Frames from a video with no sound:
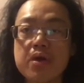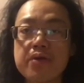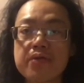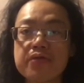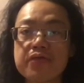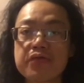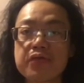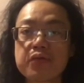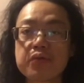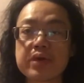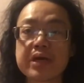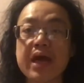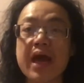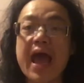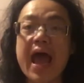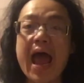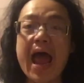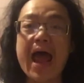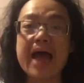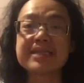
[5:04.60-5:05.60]
3,
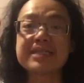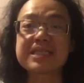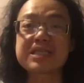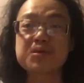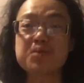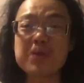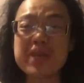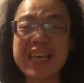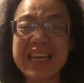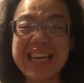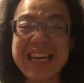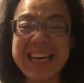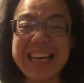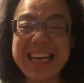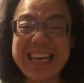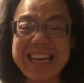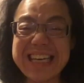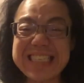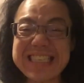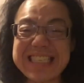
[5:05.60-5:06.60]
and
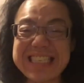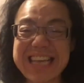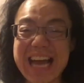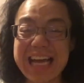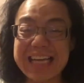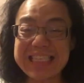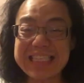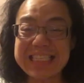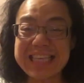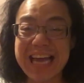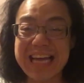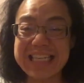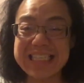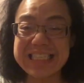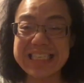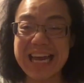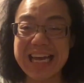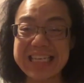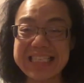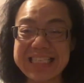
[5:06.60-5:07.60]
squeeze, tight, tight,
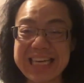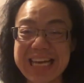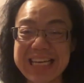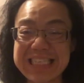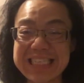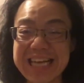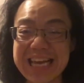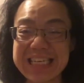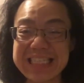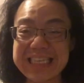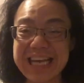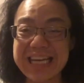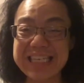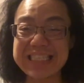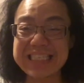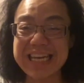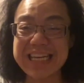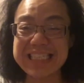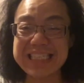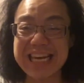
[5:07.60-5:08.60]
tight, tight, tight, tight,
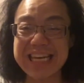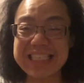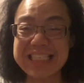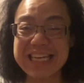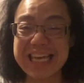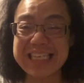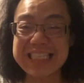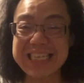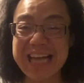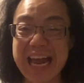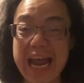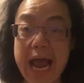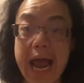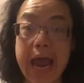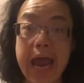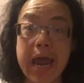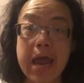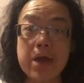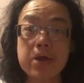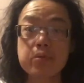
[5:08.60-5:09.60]
tight, tight, tight, tight,
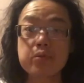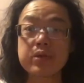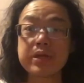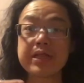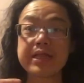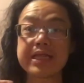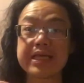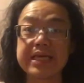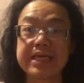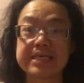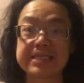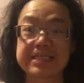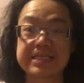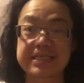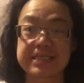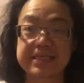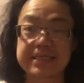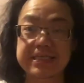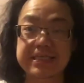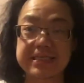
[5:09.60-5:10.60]
and
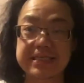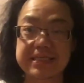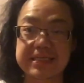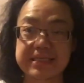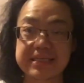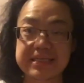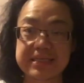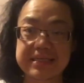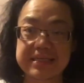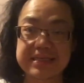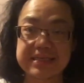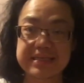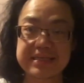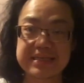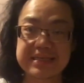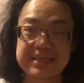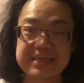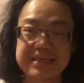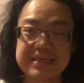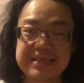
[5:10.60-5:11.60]
release.
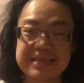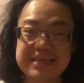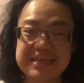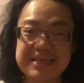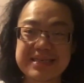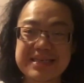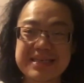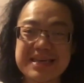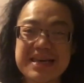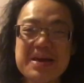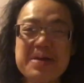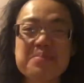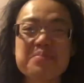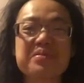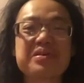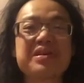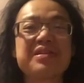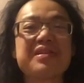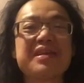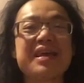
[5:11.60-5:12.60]

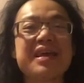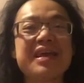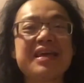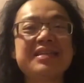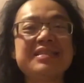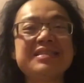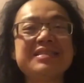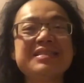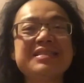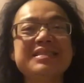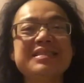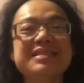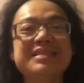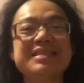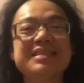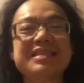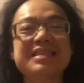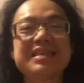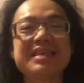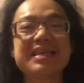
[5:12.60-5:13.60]
Breathe in
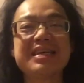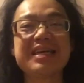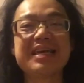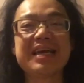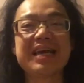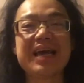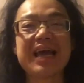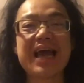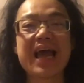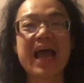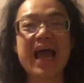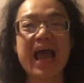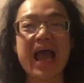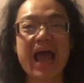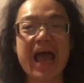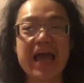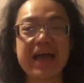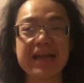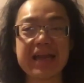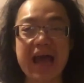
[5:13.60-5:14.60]

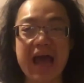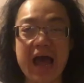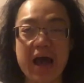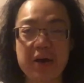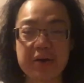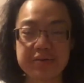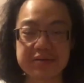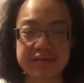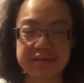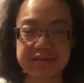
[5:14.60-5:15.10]
and out.